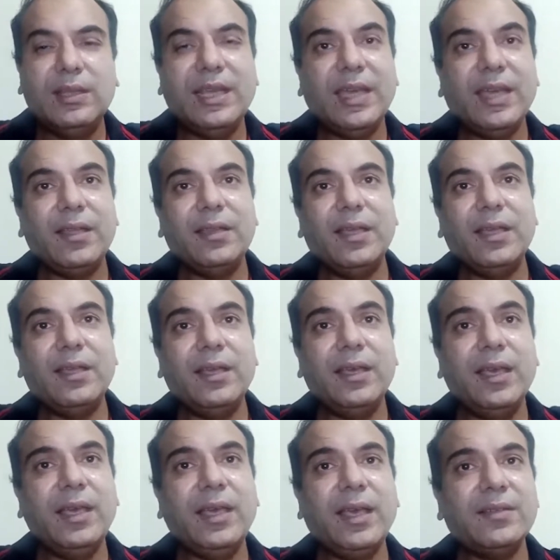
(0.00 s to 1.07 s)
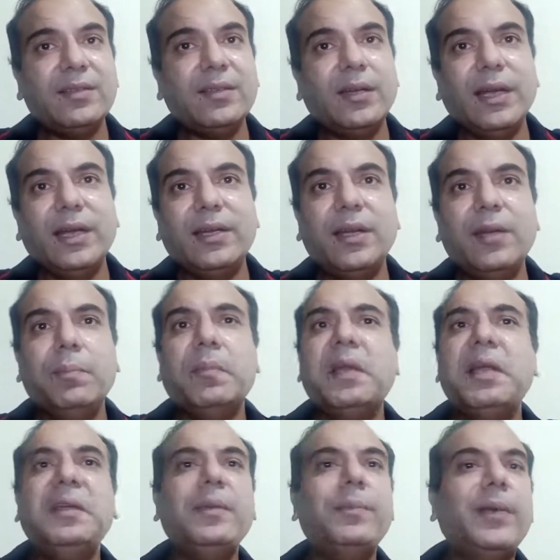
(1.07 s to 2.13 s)
he has created
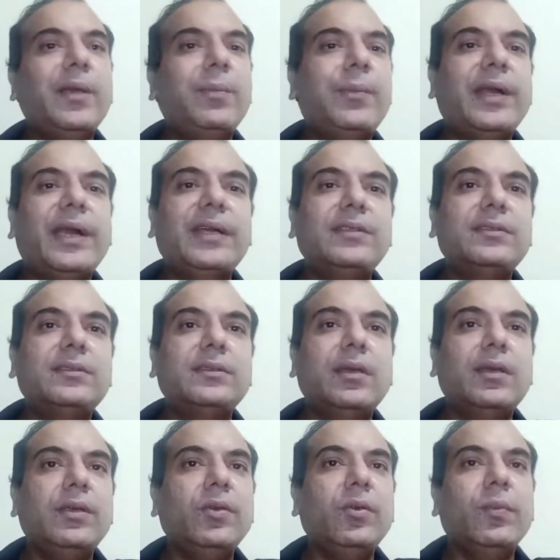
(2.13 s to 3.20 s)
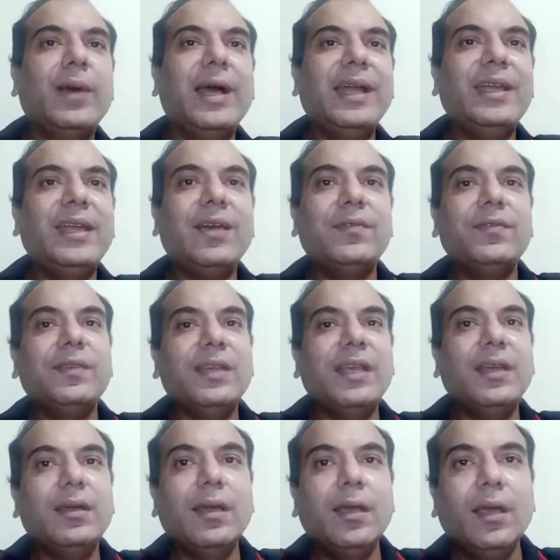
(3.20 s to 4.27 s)
multiple brands. You might have
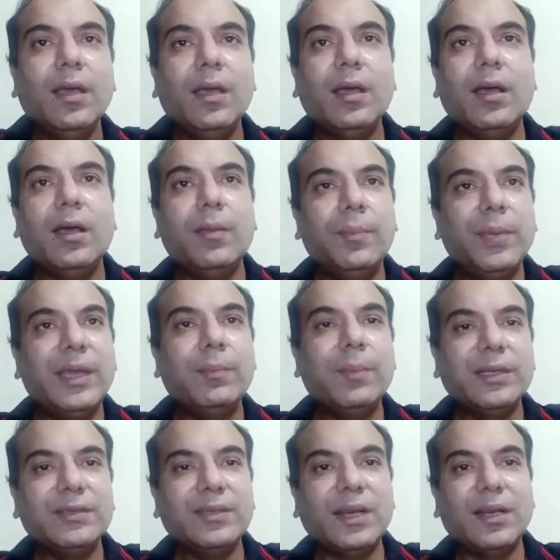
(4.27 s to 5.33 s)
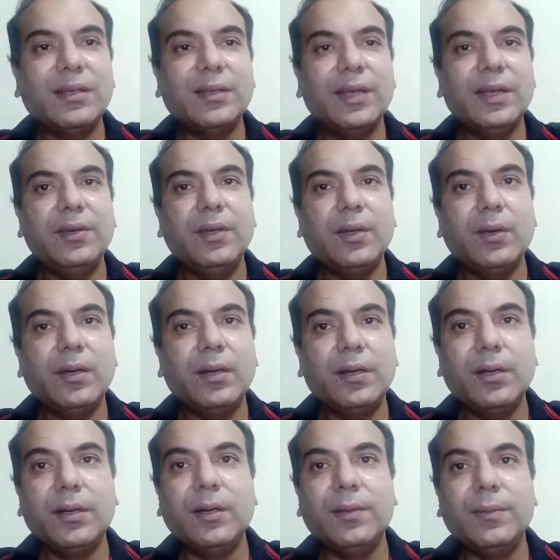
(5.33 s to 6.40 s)
seen Big Bazaar in
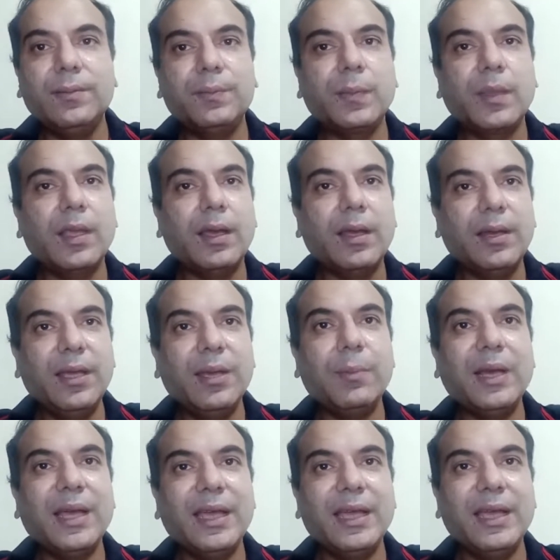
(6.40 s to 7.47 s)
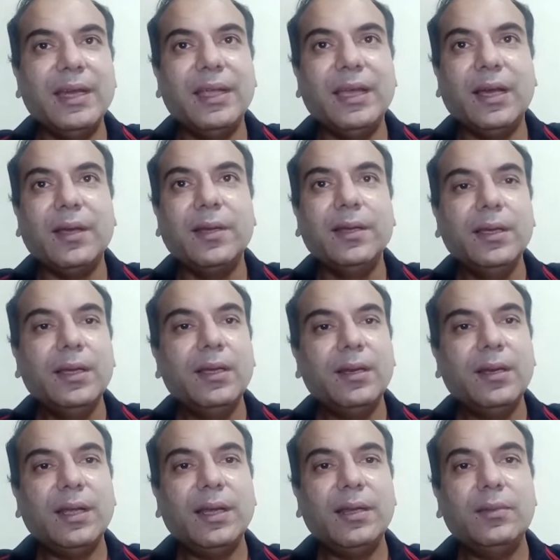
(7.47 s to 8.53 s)
your nearby area,
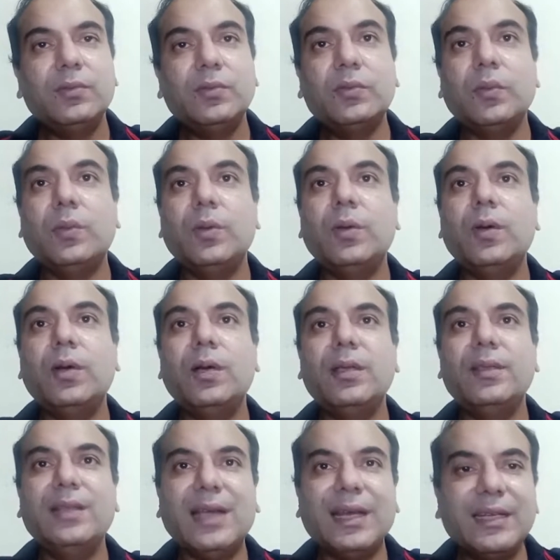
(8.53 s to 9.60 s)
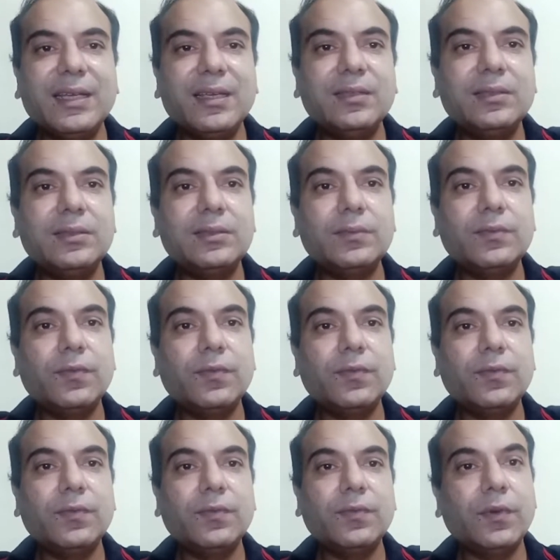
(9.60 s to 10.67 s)
right? So that is
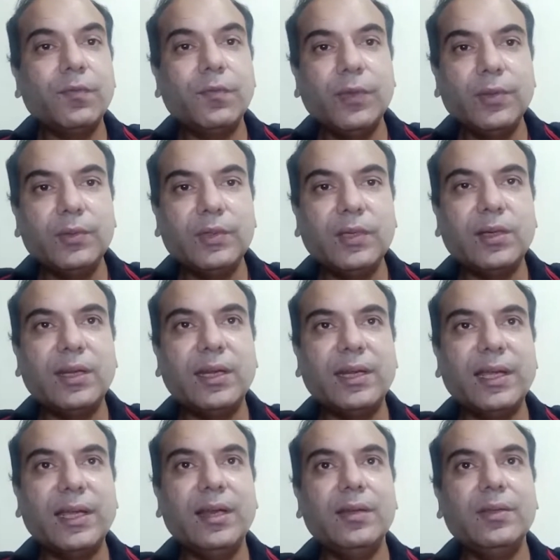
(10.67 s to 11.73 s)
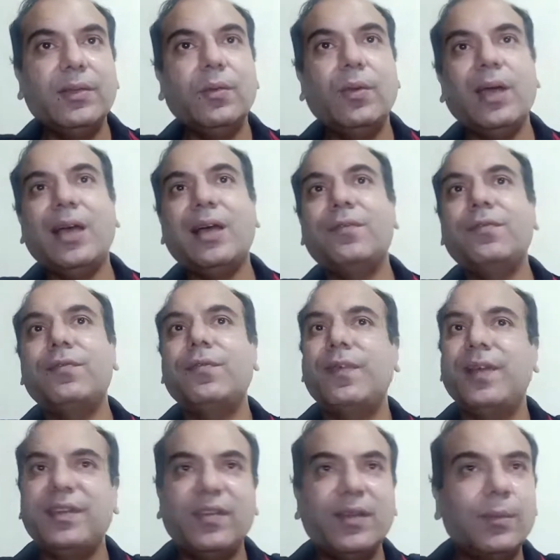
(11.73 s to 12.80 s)
from Future Retail. You have
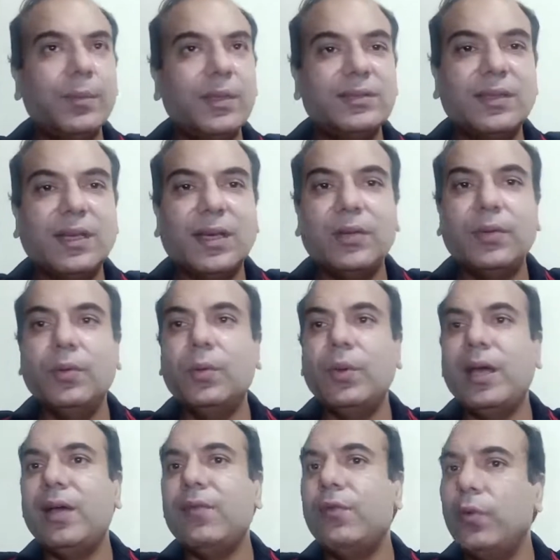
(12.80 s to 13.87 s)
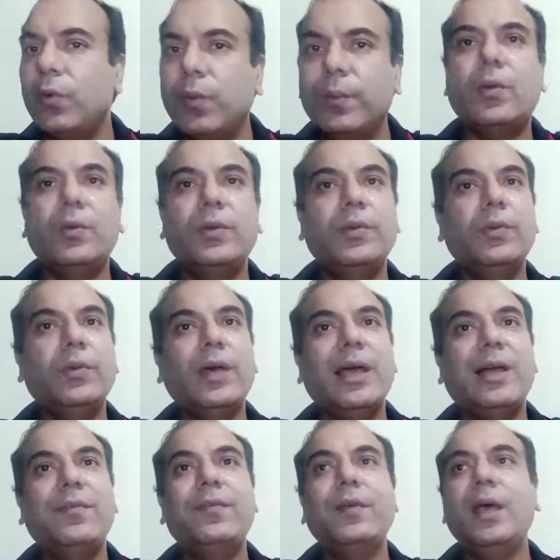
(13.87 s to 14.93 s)
Fashion Bazaar, you have Hometown, you
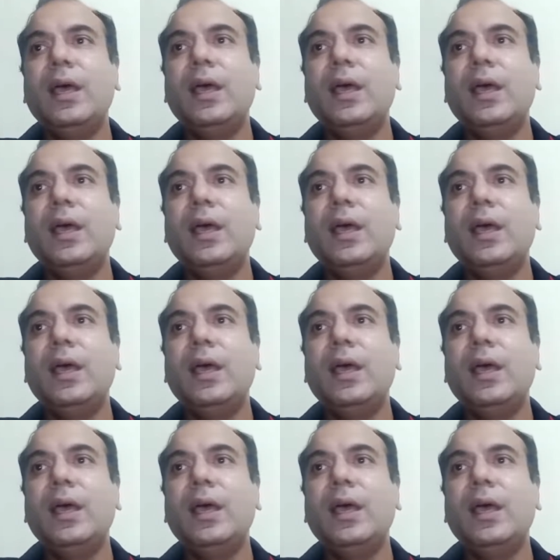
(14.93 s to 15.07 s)
have